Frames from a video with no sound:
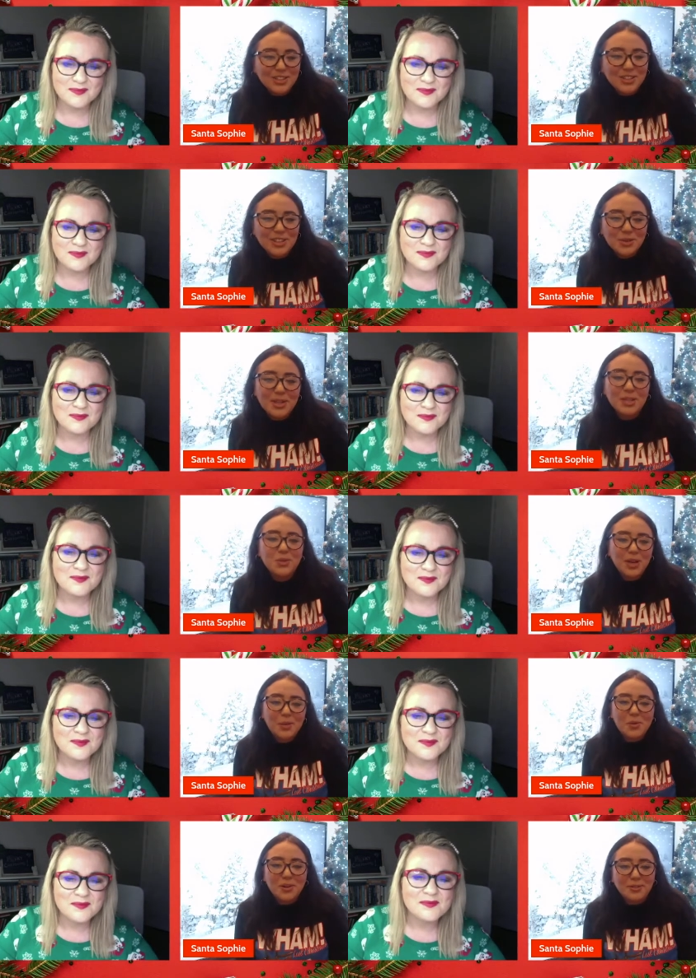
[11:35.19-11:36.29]
Speaker 1: during twenty
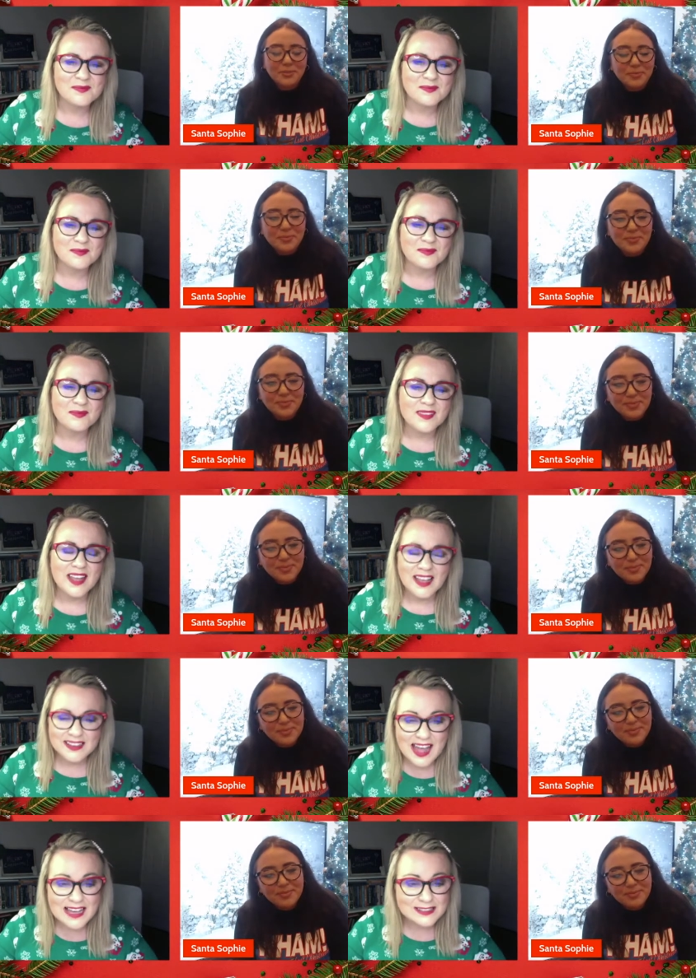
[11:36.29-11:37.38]
twenty-one.
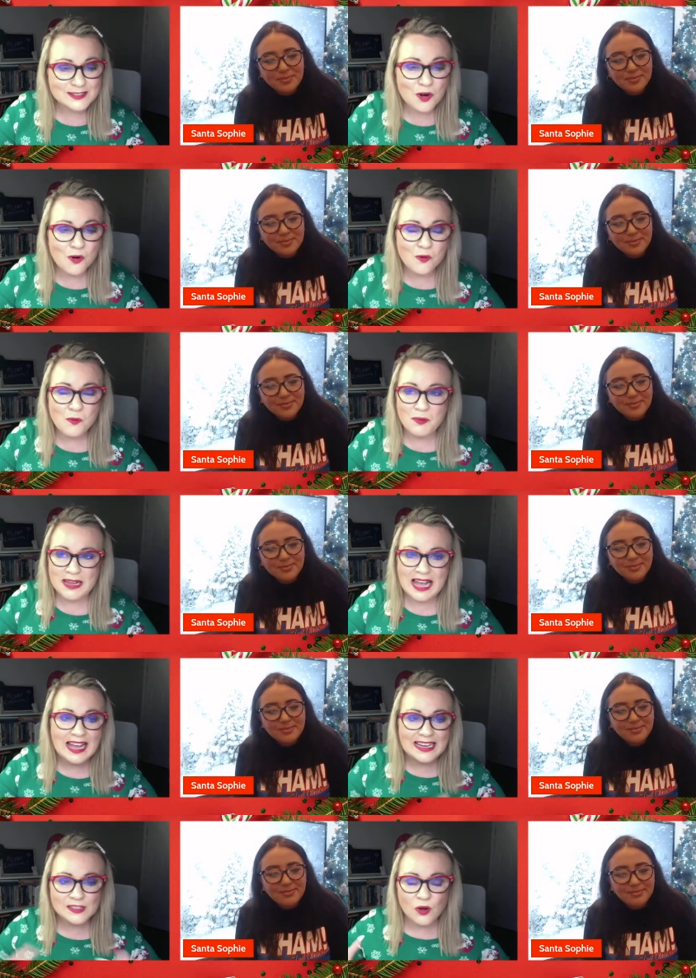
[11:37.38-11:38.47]
Speaker 2: Yeah, so
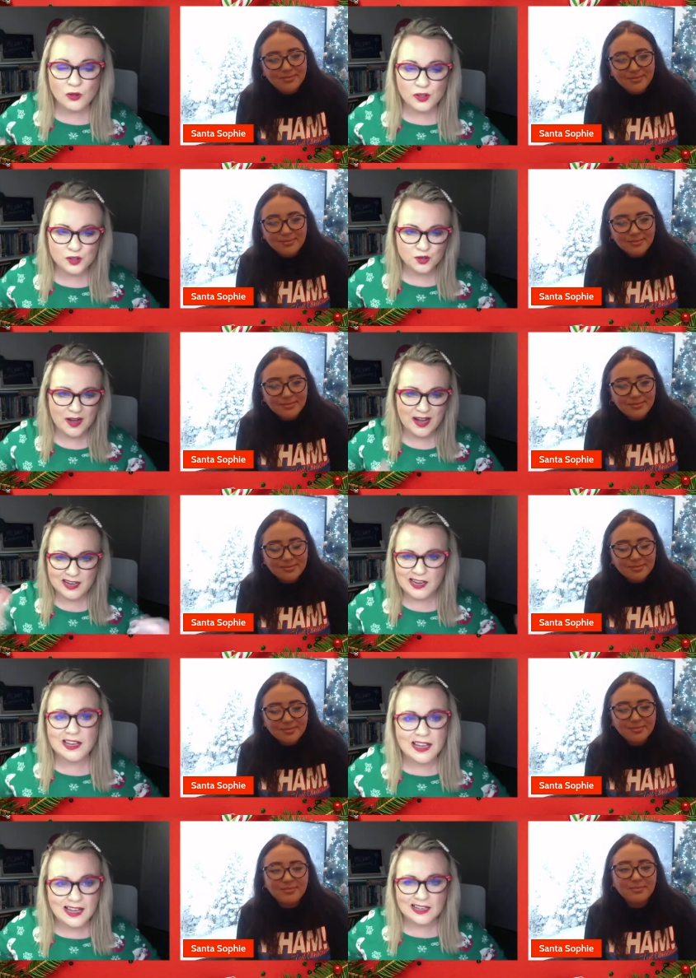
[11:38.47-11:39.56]
behind all the training
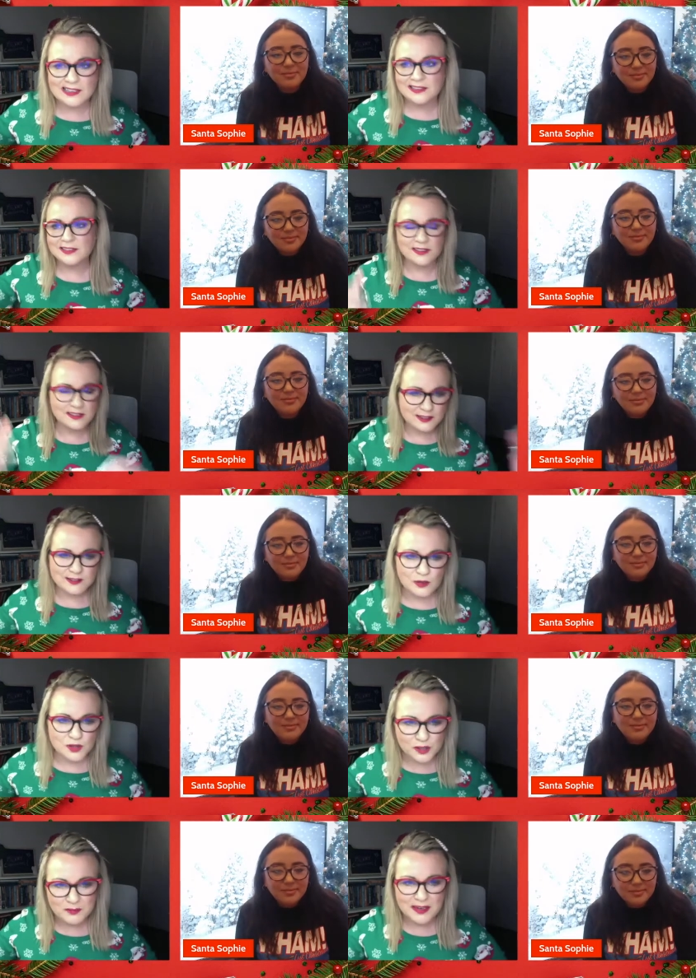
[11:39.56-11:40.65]
and the
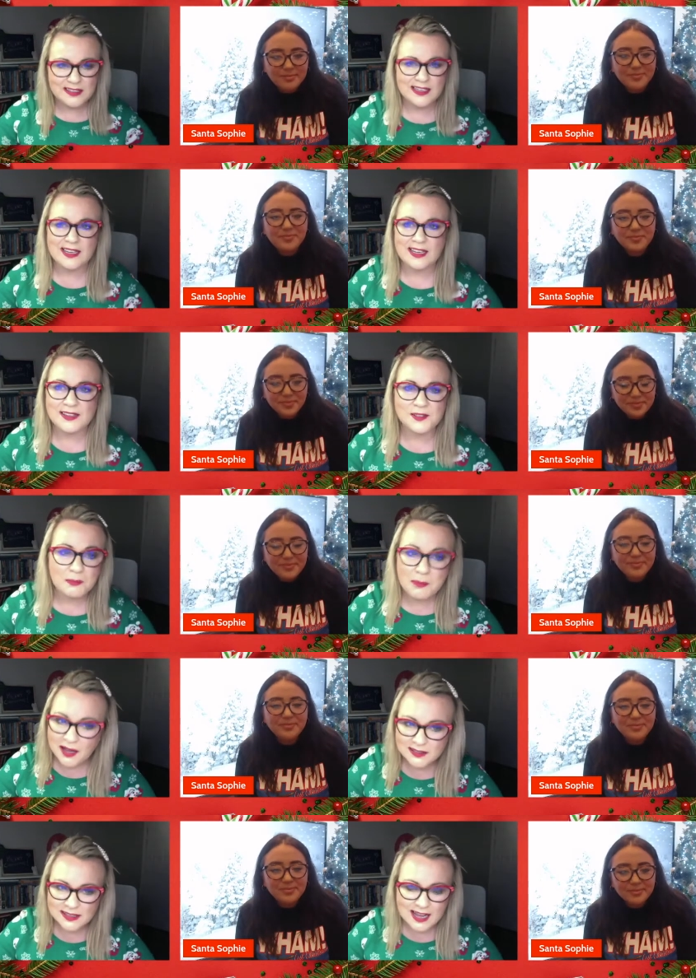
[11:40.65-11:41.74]
social media and the
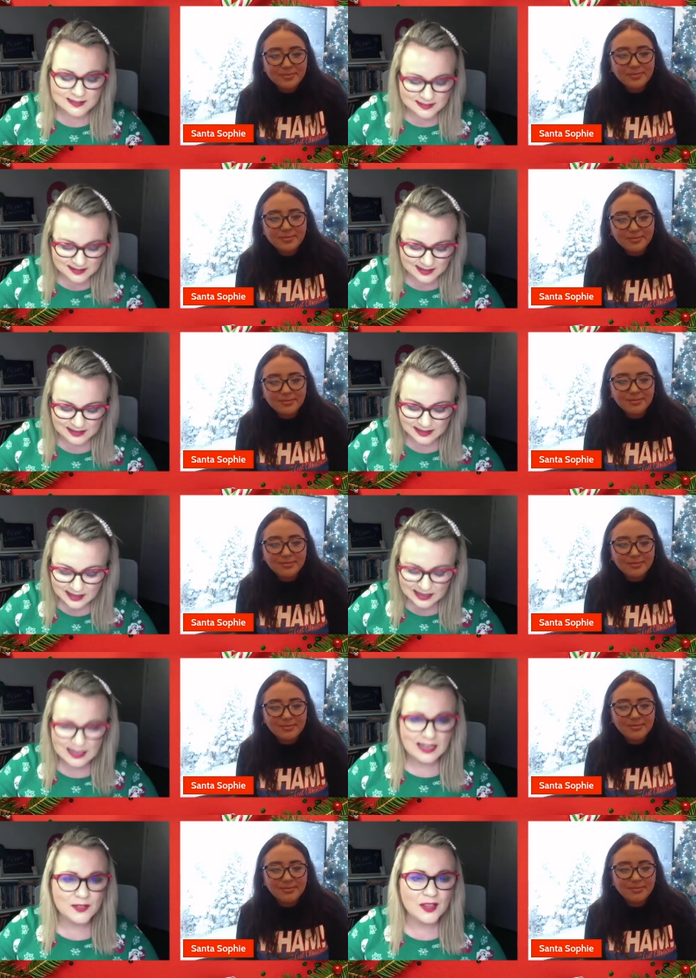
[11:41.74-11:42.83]
podcasting
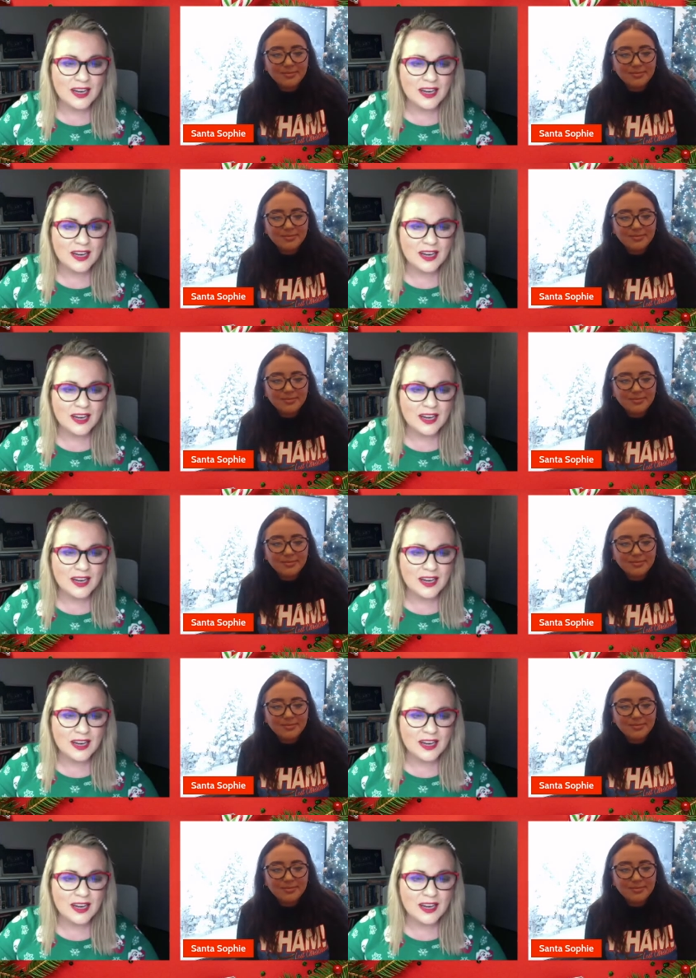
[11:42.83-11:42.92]
and the